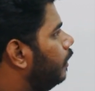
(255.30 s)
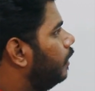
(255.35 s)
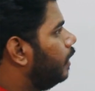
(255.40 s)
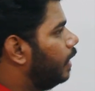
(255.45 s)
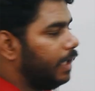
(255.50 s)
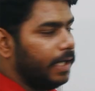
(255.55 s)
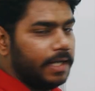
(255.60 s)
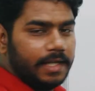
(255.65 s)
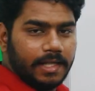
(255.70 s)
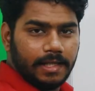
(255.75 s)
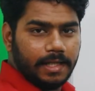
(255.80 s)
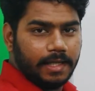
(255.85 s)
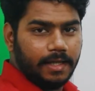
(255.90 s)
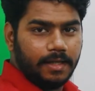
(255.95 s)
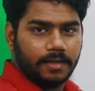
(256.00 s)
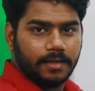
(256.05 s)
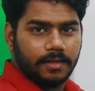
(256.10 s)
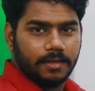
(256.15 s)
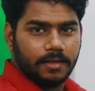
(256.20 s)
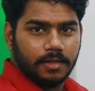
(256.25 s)
Clear till
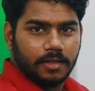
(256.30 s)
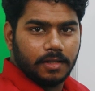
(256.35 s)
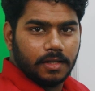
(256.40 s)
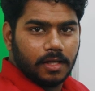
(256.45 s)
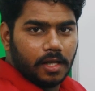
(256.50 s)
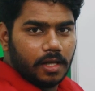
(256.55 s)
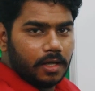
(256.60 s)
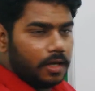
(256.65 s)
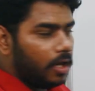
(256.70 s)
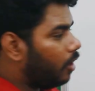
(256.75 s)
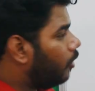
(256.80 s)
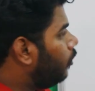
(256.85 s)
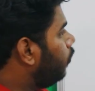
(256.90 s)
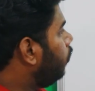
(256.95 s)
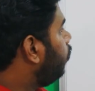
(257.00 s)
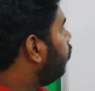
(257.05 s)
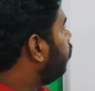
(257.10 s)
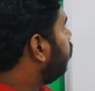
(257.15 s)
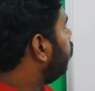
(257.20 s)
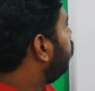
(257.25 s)
here?
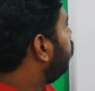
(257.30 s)
Now,